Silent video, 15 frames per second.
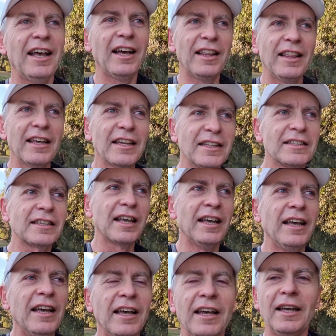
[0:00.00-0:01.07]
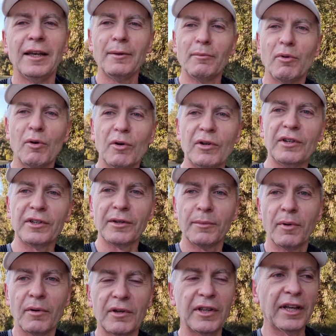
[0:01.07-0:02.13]
I think it's important to
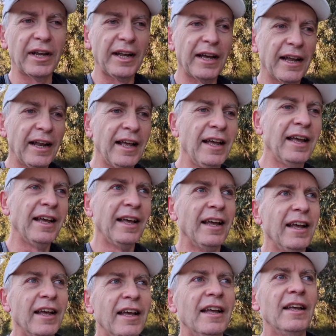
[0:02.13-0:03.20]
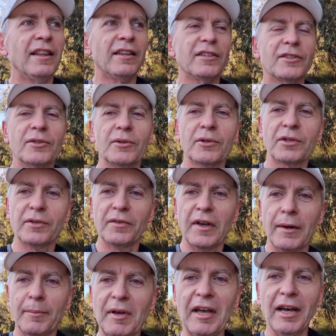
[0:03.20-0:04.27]
point that out. The source of
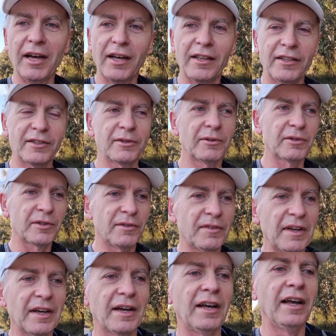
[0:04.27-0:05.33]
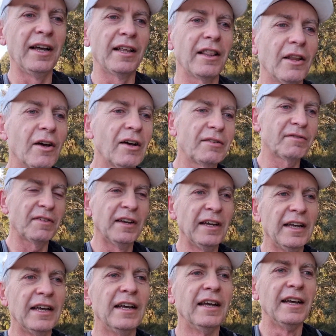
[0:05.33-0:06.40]
our power, the source of our life,
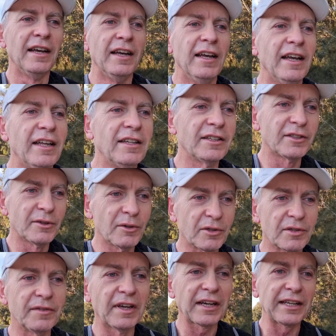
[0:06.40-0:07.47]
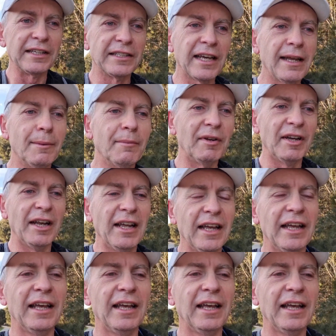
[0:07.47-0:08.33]
and the source of our contentment.